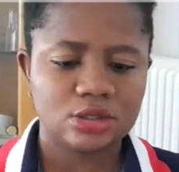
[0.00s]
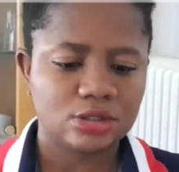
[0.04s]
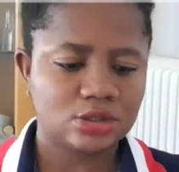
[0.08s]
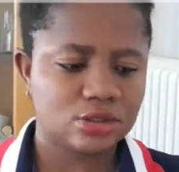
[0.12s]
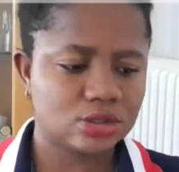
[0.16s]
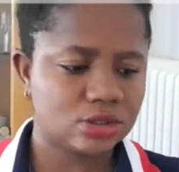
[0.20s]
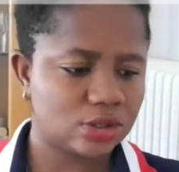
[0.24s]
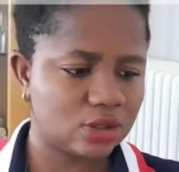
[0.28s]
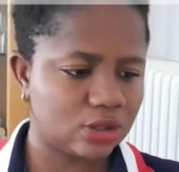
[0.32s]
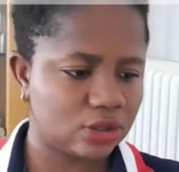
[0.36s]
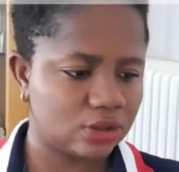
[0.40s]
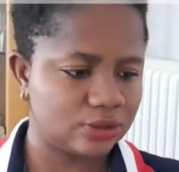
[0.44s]

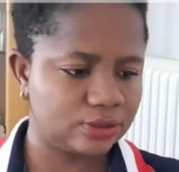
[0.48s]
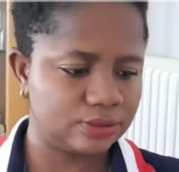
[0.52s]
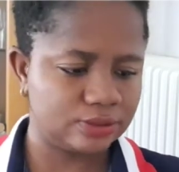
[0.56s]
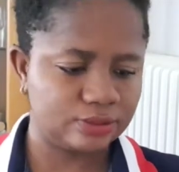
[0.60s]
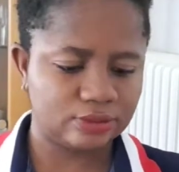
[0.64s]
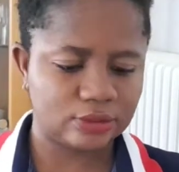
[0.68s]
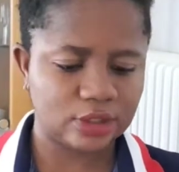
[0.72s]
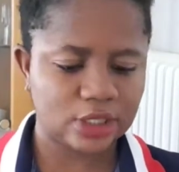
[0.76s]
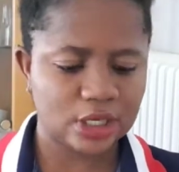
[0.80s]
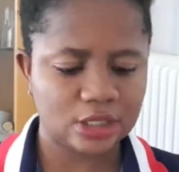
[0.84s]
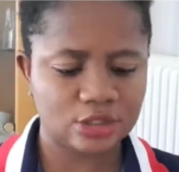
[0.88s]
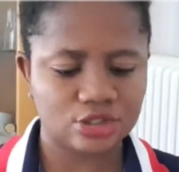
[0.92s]
So
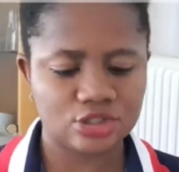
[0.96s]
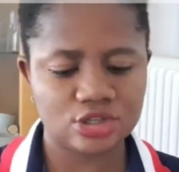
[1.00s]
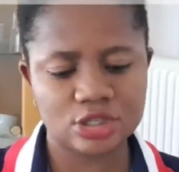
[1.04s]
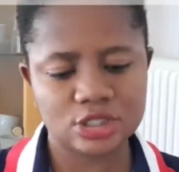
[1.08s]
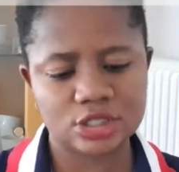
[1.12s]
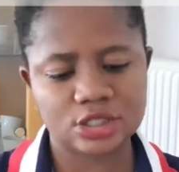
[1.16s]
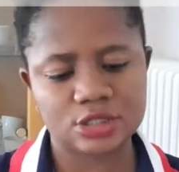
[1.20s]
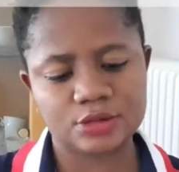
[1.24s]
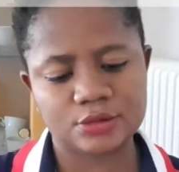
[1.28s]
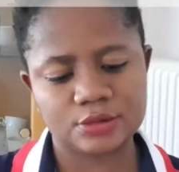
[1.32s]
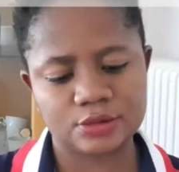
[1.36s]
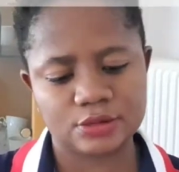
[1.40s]
just
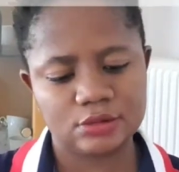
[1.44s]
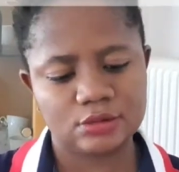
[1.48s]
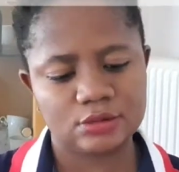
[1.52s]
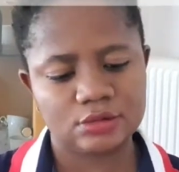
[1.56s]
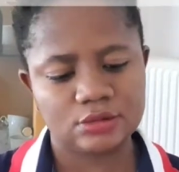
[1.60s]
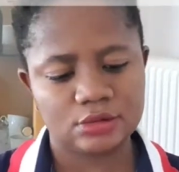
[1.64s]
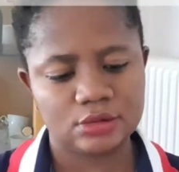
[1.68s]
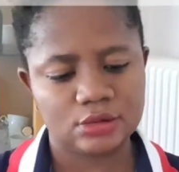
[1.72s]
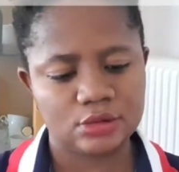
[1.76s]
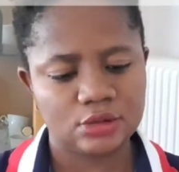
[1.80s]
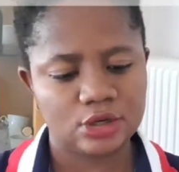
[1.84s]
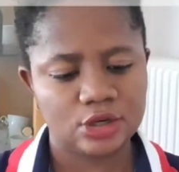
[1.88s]

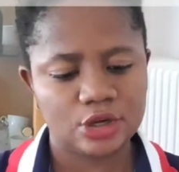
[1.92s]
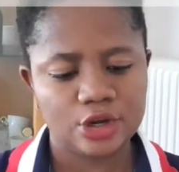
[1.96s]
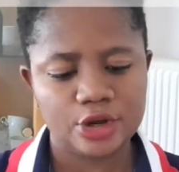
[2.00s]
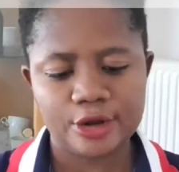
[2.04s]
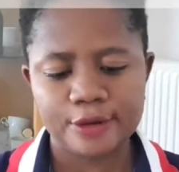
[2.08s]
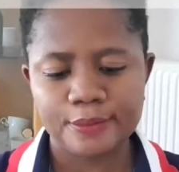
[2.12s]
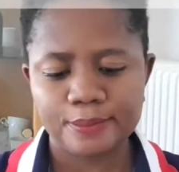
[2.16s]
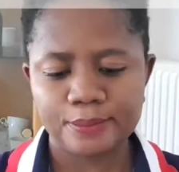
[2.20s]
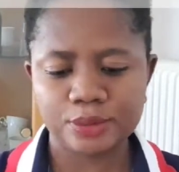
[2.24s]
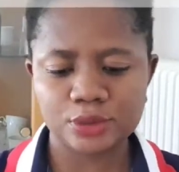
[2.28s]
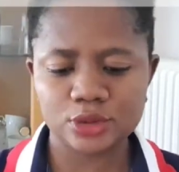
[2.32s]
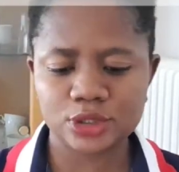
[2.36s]

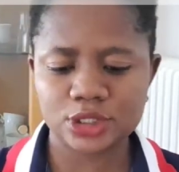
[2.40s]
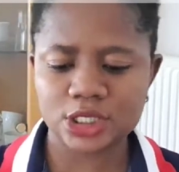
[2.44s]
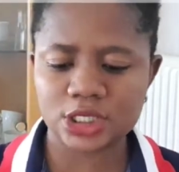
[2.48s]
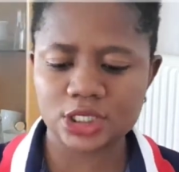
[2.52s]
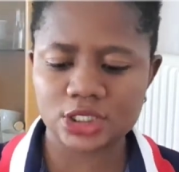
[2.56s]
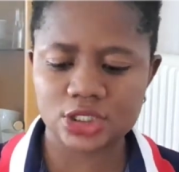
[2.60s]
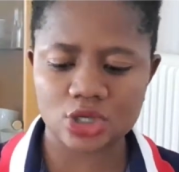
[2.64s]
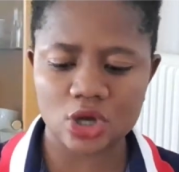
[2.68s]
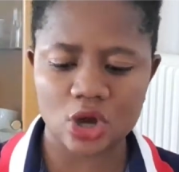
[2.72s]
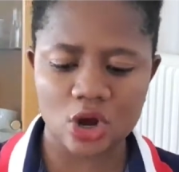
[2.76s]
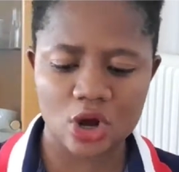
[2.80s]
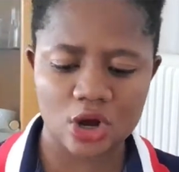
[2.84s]
put
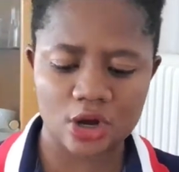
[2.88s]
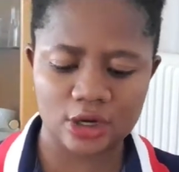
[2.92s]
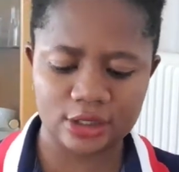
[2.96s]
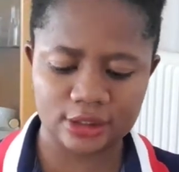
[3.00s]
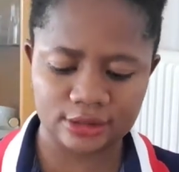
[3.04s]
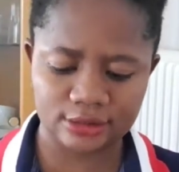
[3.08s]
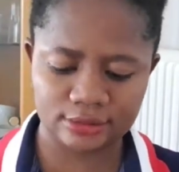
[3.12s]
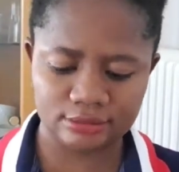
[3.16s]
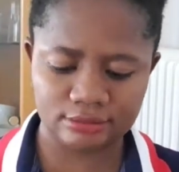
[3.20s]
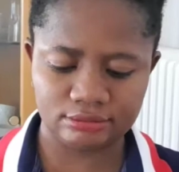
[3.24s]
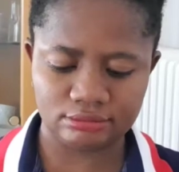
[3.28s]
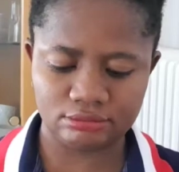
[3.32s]
it on.